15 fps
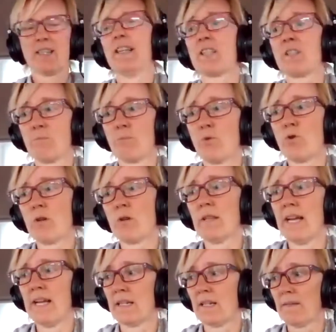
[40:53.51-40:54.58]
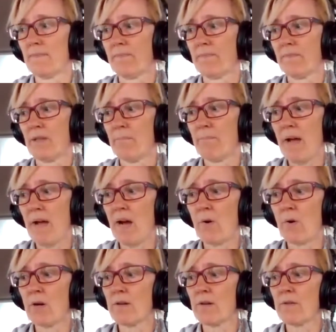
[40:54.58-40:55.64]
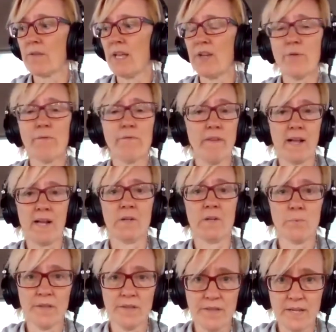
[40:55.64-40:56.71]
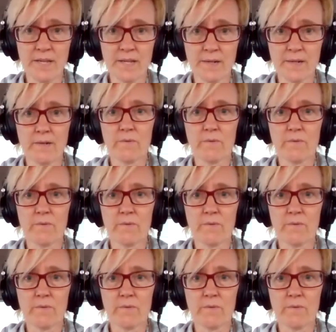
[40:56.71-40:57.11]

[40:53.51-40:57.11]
It's more like the power that you find within.